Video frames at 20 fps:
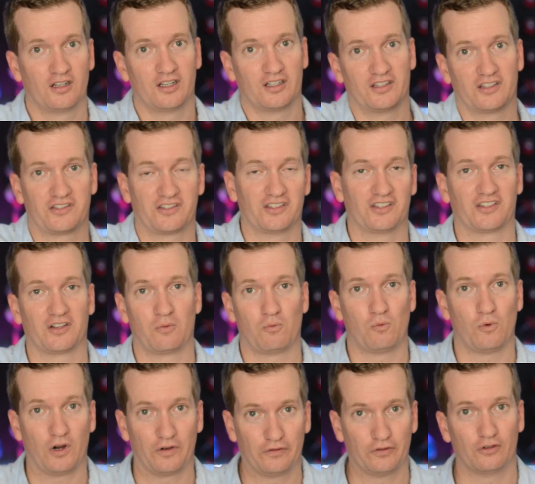and this is a
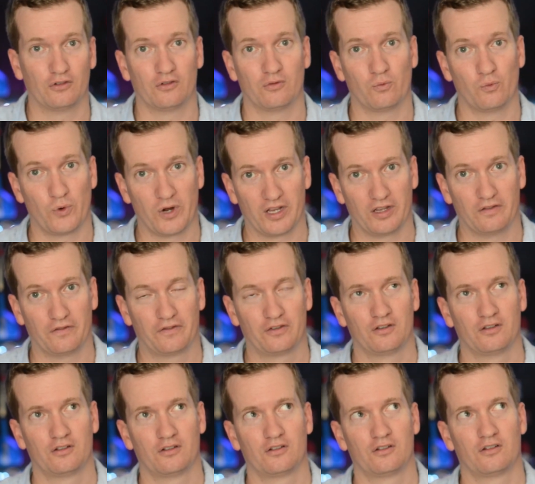waffle weave
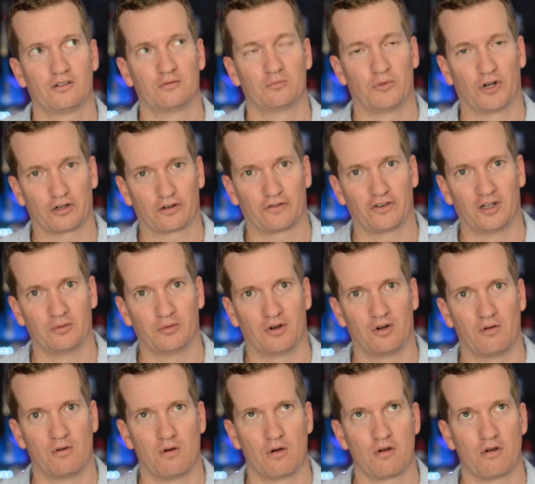microfiber.
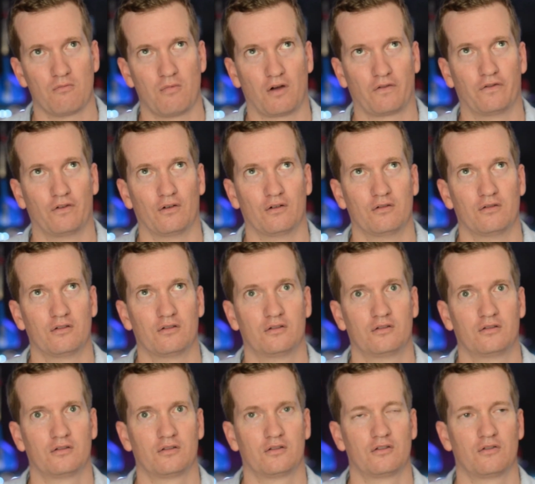
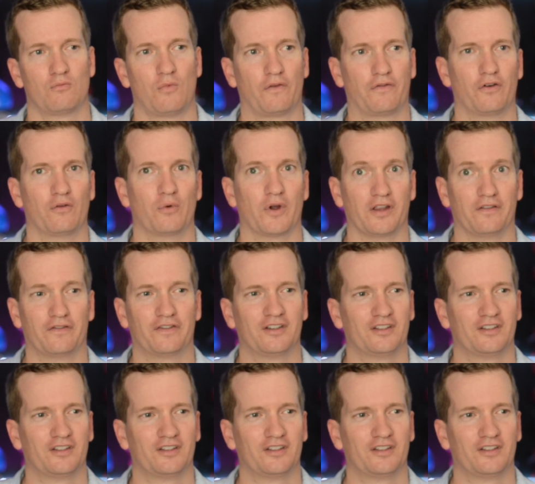Waffle weave.